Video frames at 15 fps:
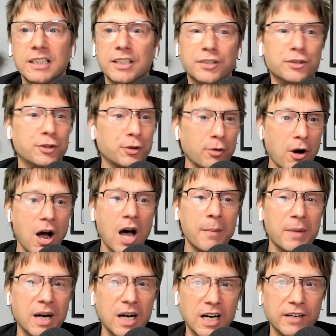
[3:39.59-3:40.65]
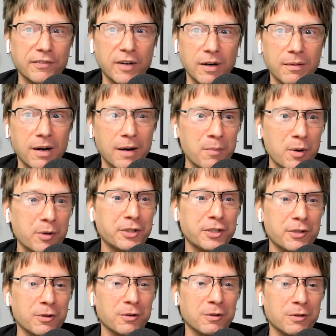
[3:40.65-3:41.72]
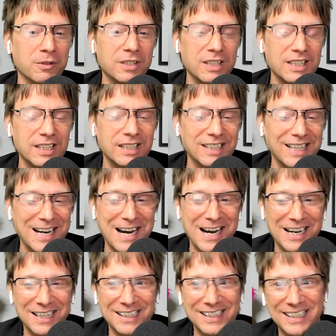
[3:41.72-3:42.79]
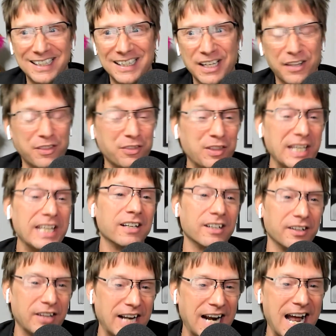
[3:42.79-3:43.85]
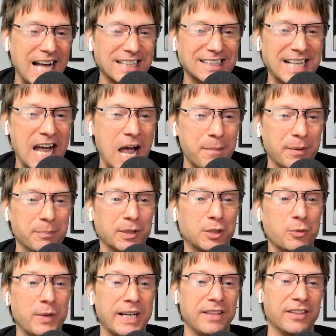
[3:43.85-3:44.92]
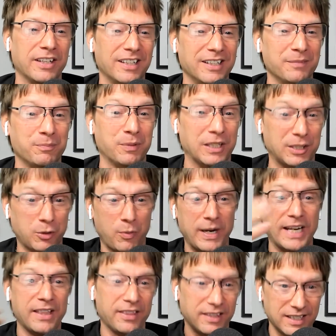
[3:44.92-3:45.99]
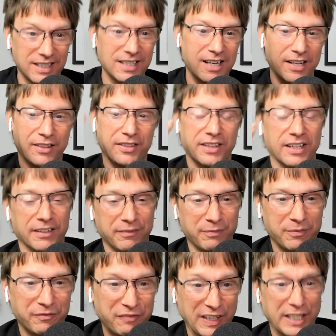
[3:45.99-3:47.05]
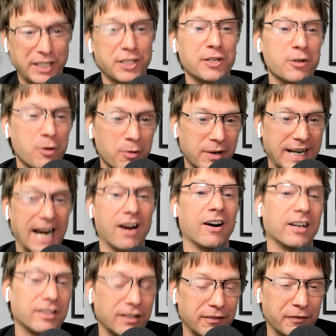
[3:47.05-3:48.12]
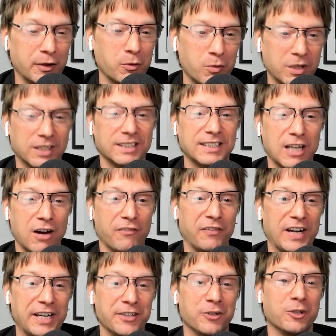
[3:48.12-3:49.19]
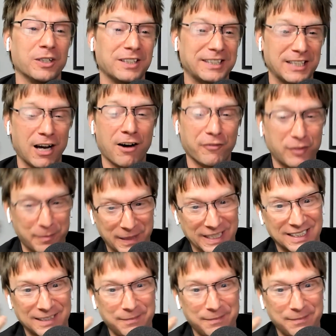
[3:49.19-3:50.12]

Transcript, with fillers: drama of a emotional theater that has to happen between the between the fictional character of your worst self and your self to be